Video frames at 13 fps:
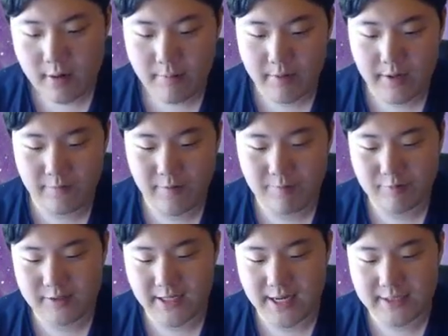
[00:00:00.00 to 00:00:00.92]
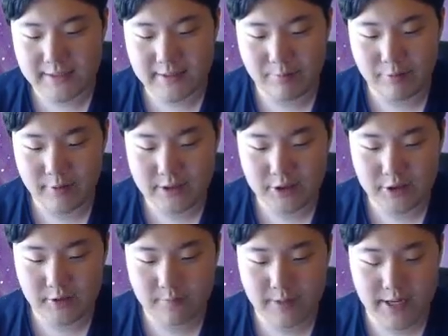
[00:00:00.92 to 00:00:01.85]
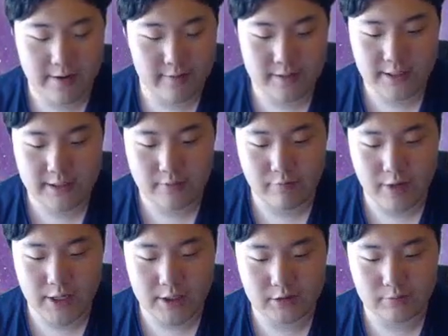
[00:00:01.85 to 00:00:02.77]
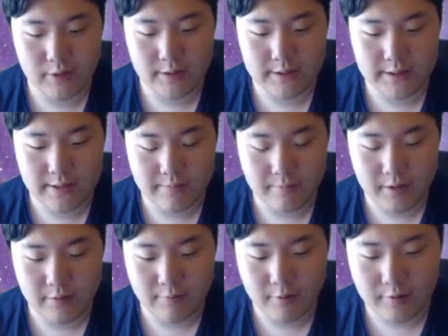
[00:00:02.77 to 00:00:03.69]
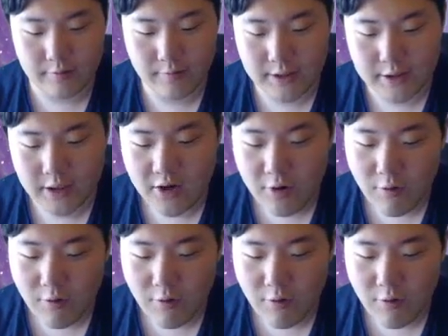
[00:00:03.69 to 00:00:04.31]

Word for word: but if it protects, the poison should guarantee the range where it's at muddy water range.